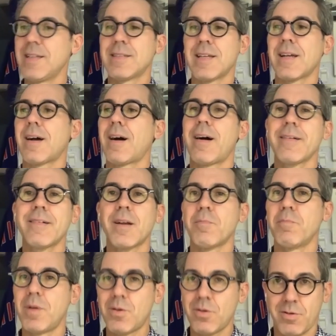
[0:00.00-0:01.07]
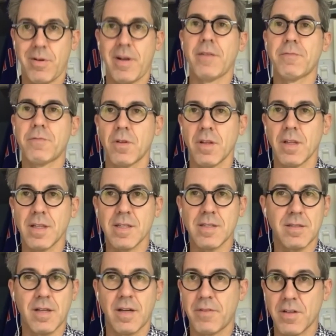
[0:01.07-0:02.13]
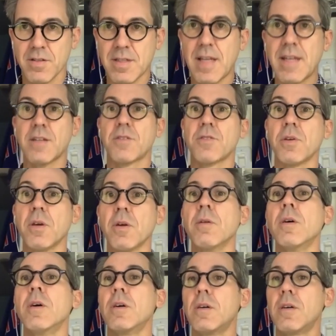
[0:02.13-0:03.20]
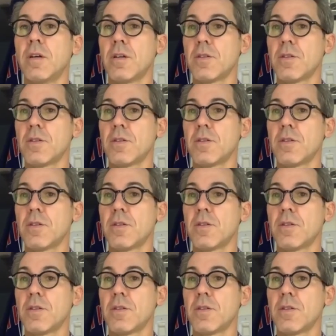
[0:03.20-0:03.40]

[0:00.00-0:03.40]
And he's like, I got a milk crate full of this stuff. I'll send it to you.